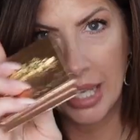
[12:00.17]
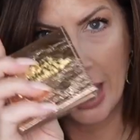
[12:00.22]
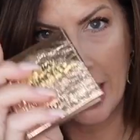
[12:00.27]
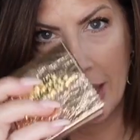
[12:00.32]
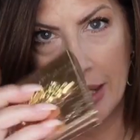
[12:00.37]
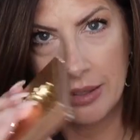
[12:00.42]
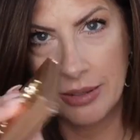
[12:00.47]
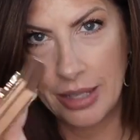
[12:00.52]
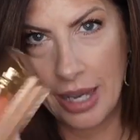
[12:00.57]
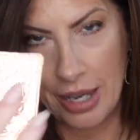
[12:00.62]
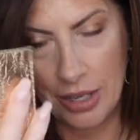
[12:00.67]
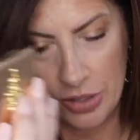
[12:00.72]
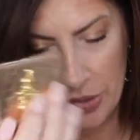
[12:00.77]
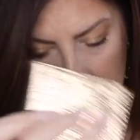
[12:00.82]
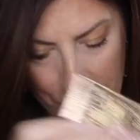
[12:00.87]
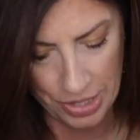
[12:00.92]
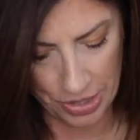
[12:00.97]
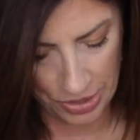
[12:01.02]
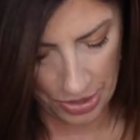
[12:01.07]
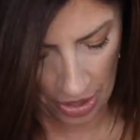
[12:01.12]
again, I
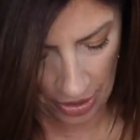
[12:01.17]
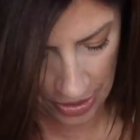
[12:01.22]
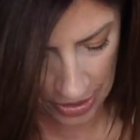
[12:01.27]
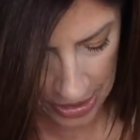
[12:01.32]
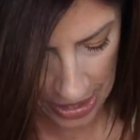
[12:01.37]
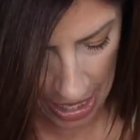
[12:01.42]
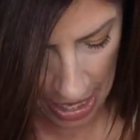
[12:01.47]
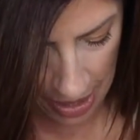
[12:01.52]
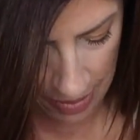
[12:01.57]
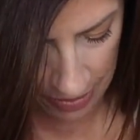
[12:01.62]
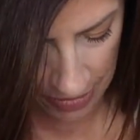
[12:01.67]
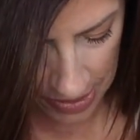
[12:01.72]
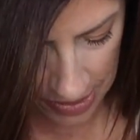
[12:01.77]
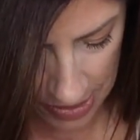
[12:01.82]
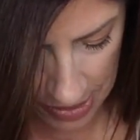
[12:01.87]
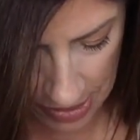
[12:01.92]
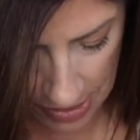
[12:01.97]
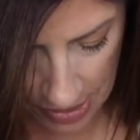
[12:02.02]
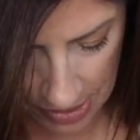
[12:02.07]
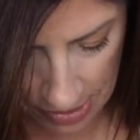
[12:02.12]
use this all the time.
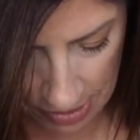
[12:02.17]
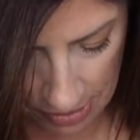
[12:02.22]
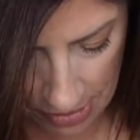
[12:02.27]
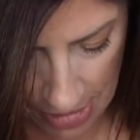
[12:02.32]
This is